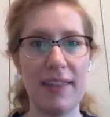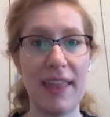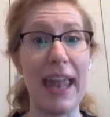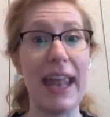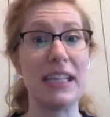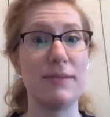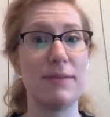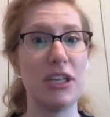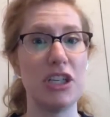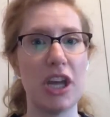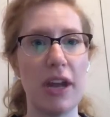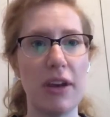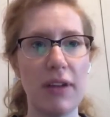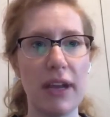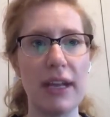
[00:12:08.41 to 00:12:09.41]
that has been
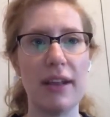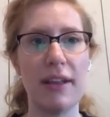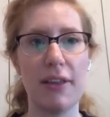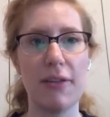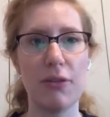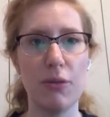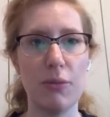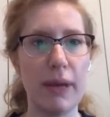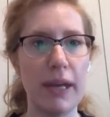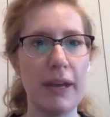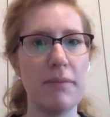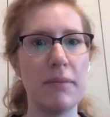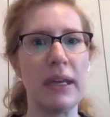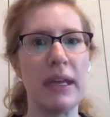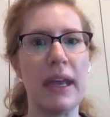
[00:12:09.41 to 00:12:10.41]
generated through BIM